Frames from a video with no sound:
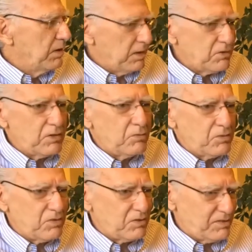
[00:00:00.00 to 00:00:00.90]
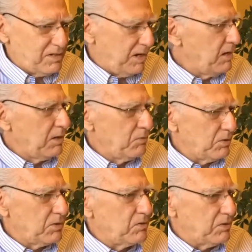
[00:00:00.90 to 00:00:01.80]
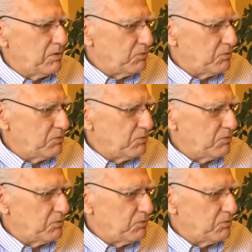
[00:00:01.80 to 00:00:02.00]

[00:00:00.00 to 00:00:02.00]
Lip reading: And she was just dying with this